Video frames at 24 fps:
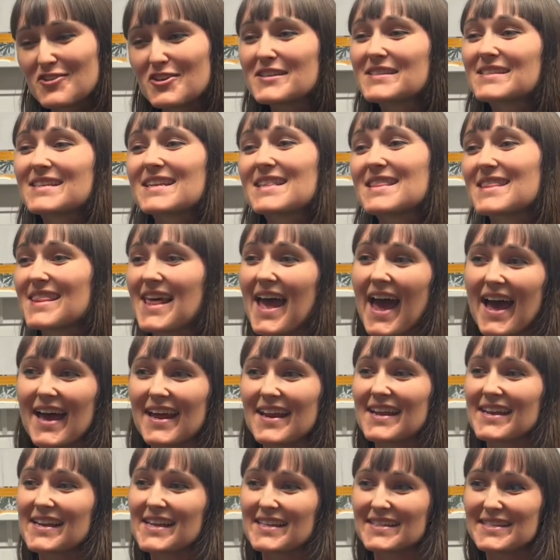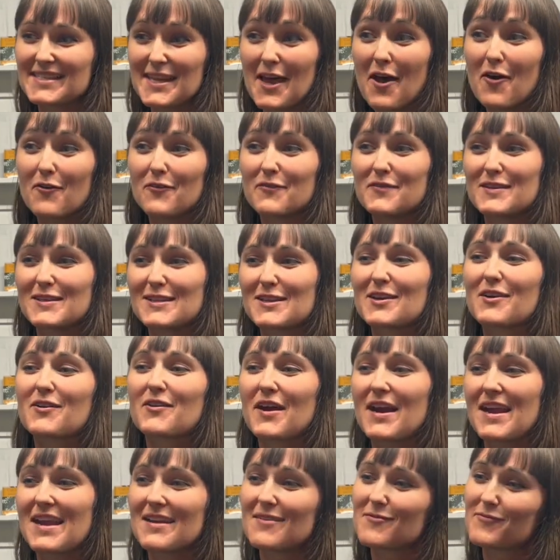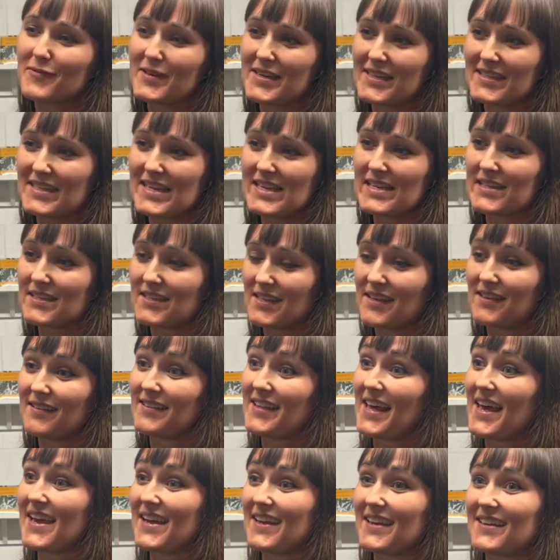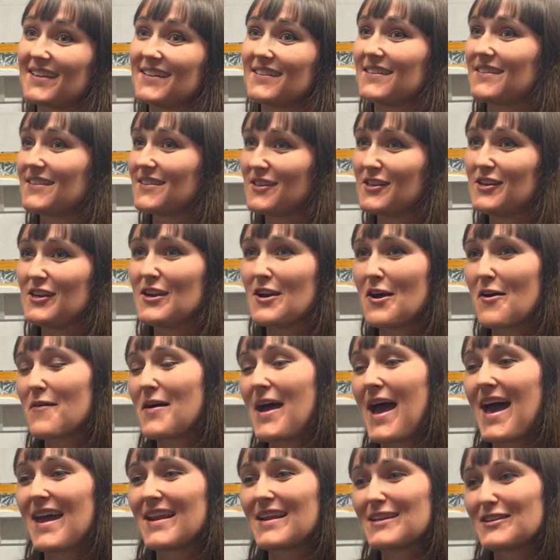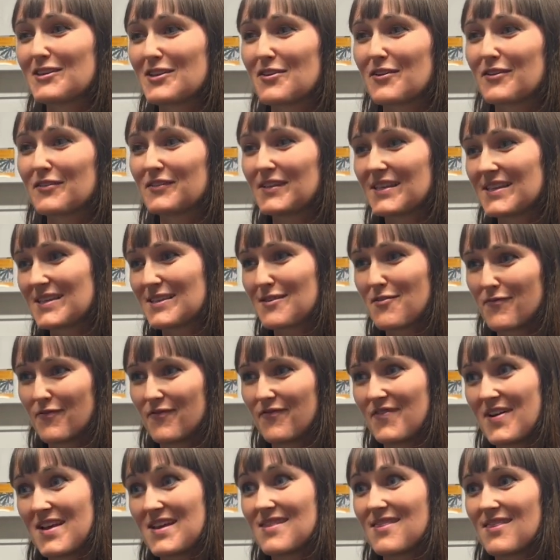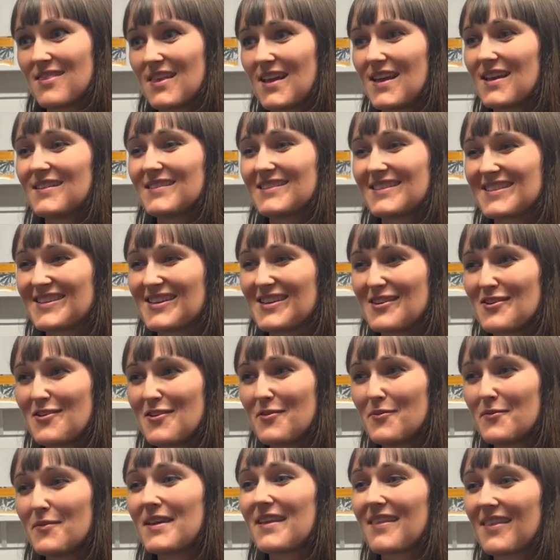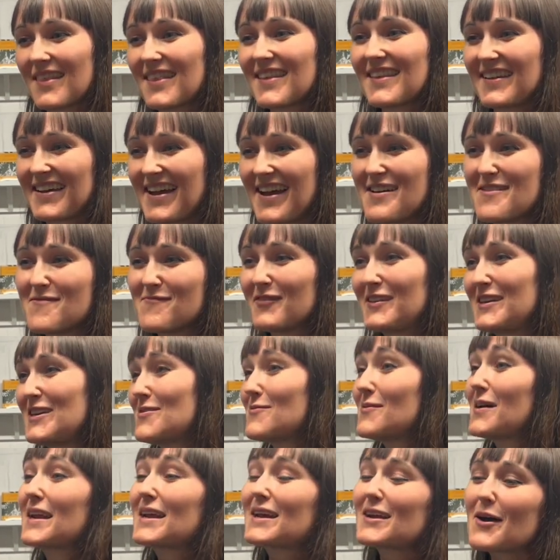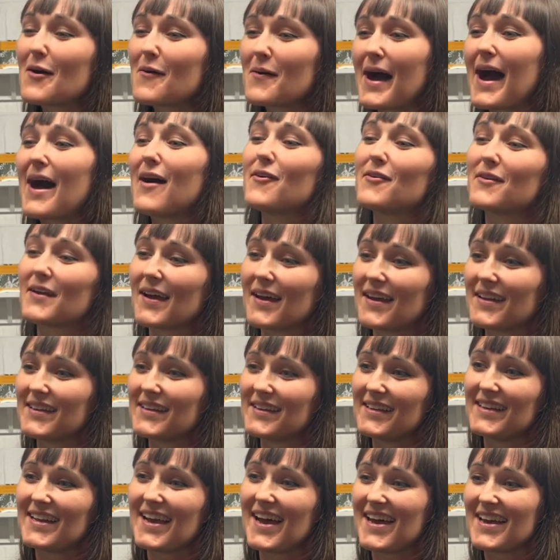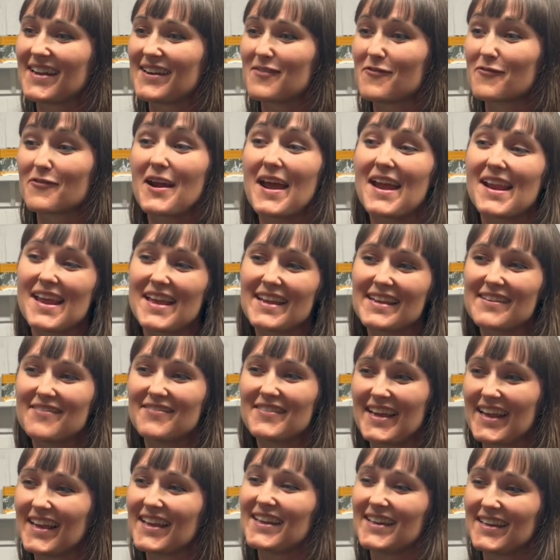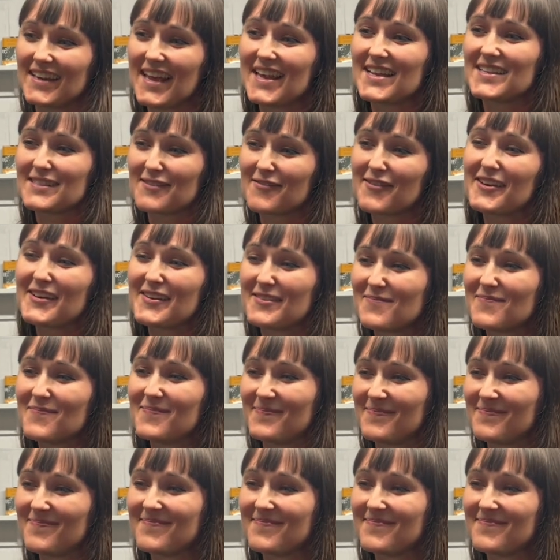Just that in itself is a great reason to like, you know, add it to your list of fun things to do with um, when you want to go out on, on a Friday evening in Gainesville.